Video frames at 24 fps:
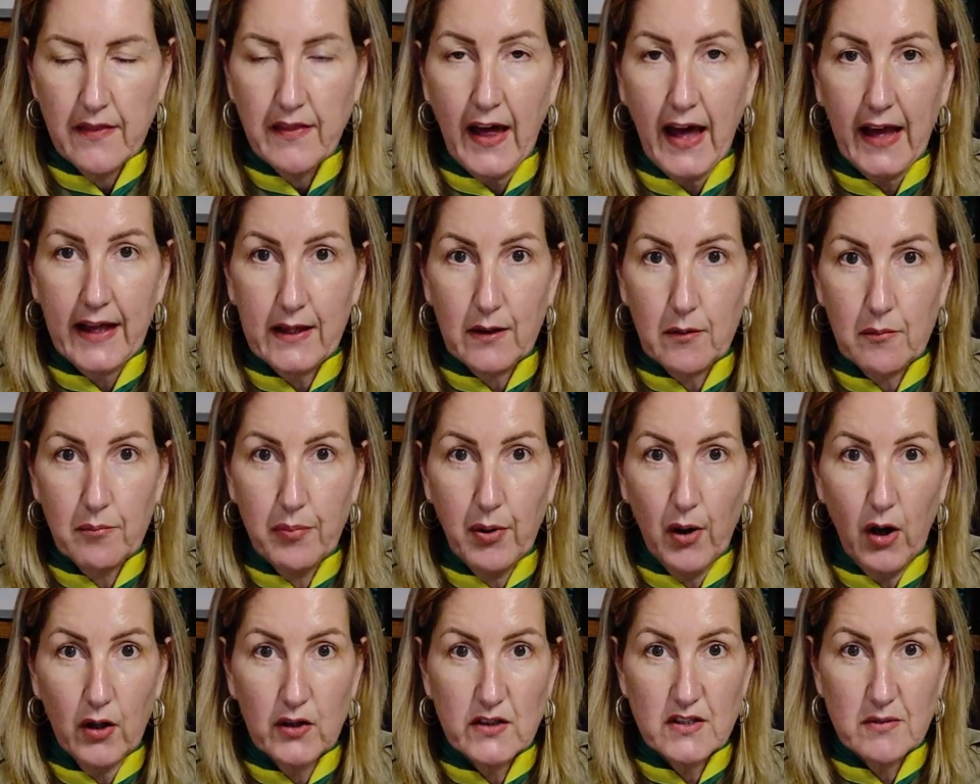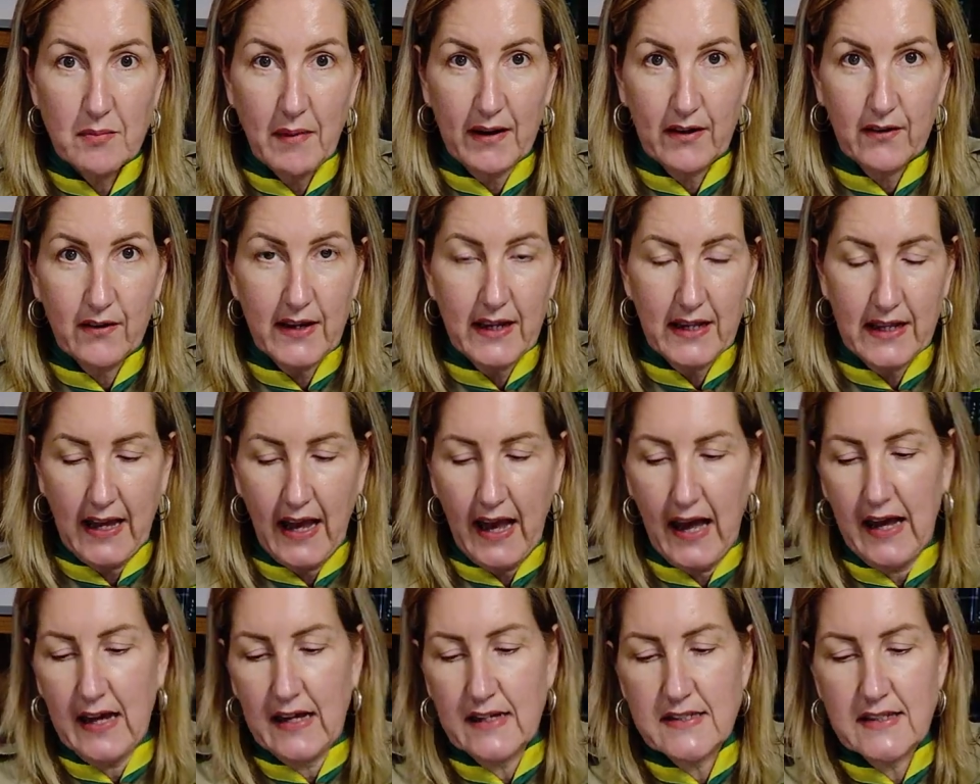that I can put onto my green
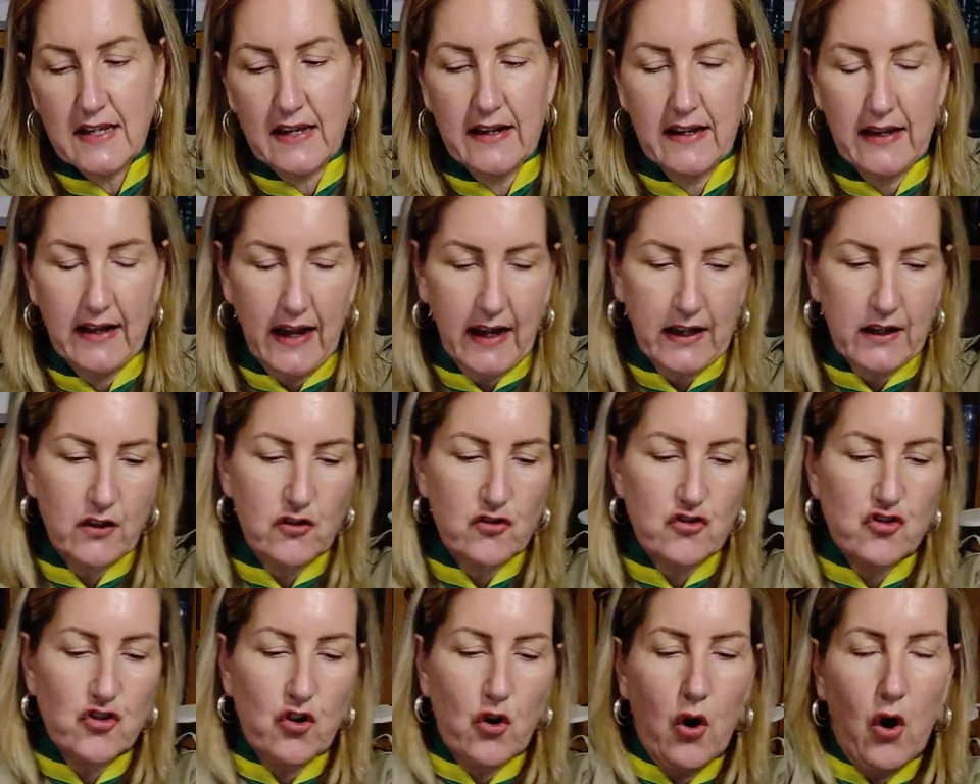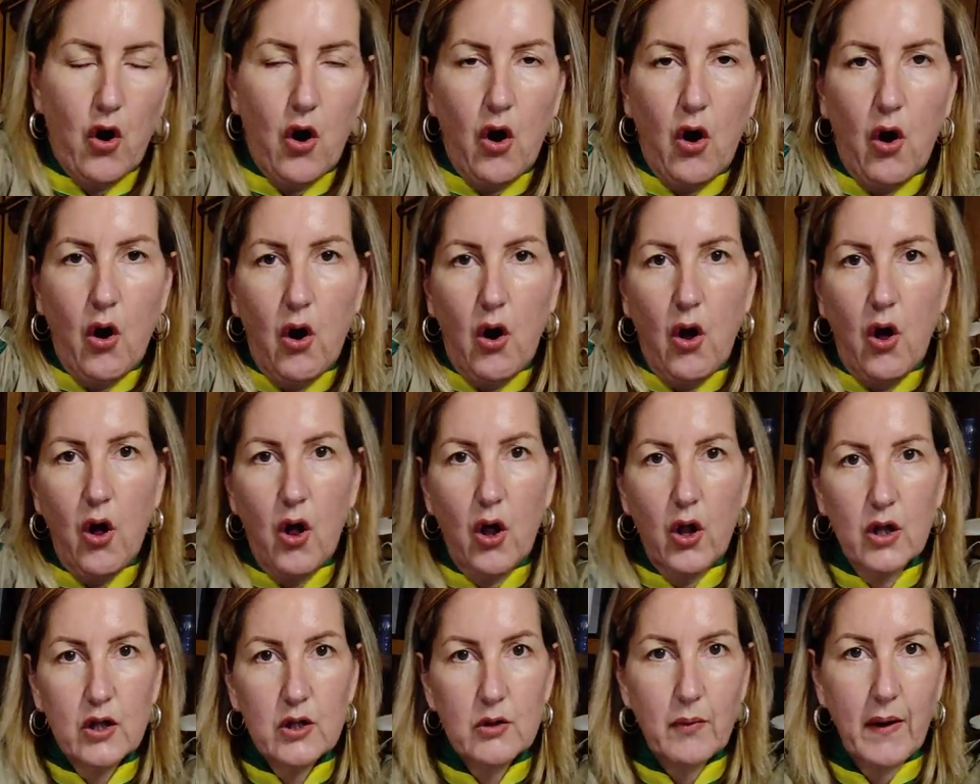card. I can draw
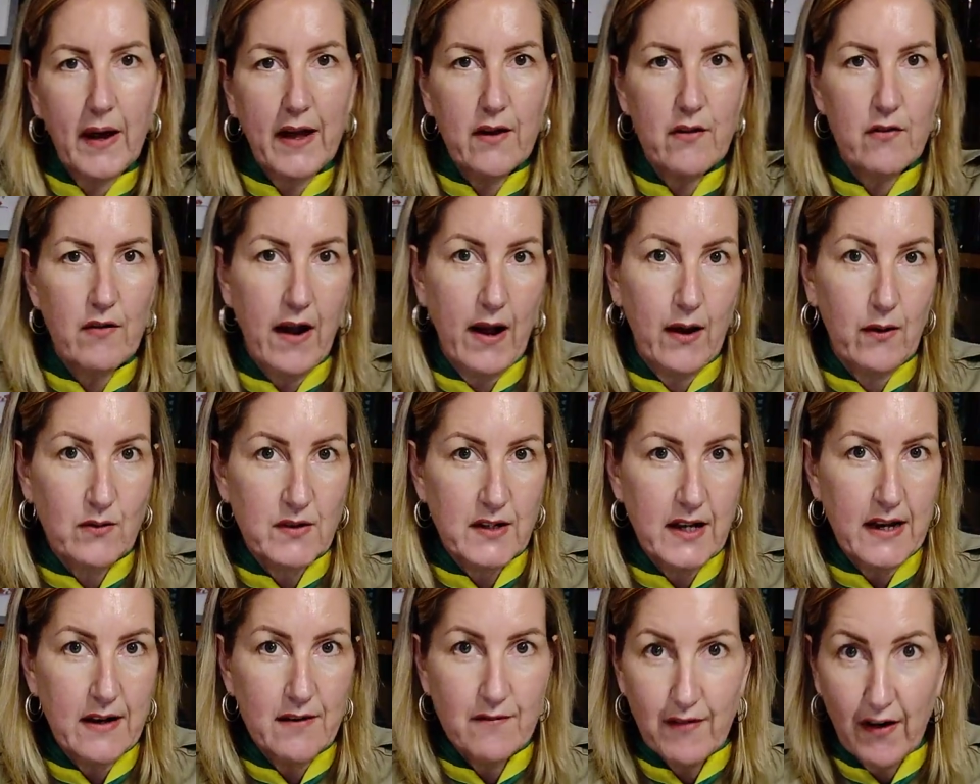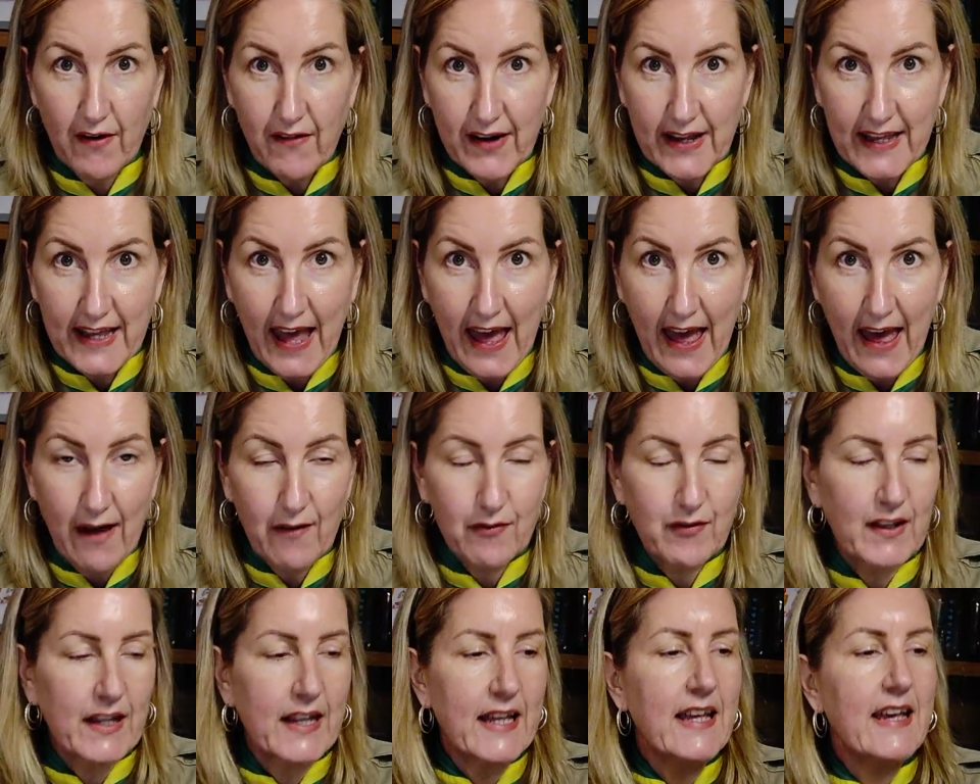all the way around it very
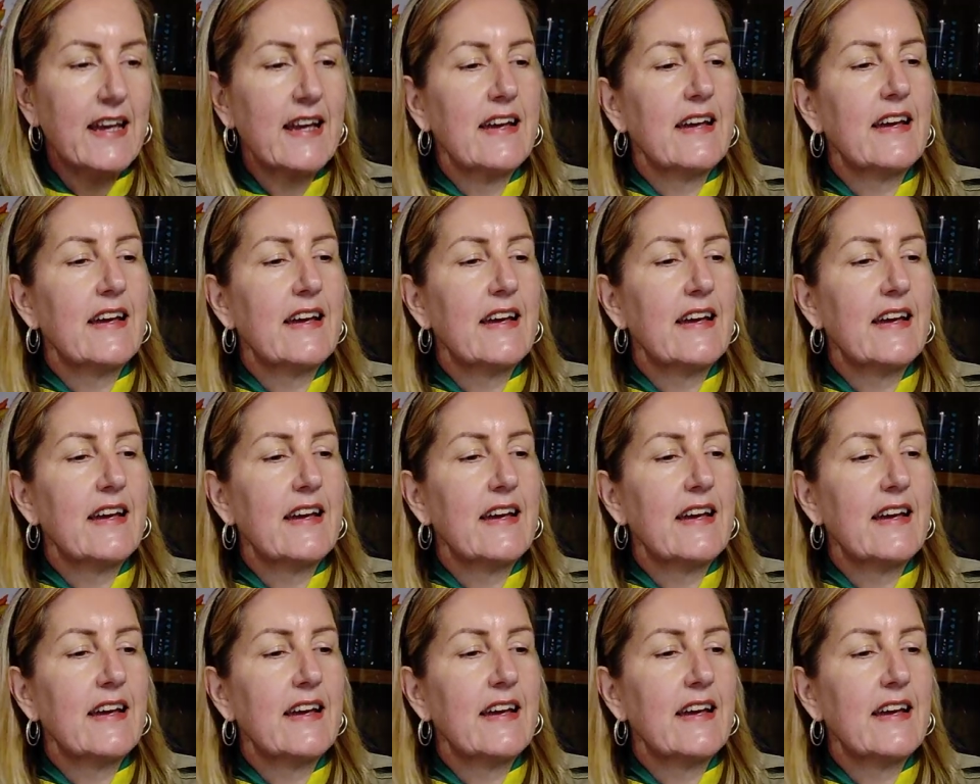carefully,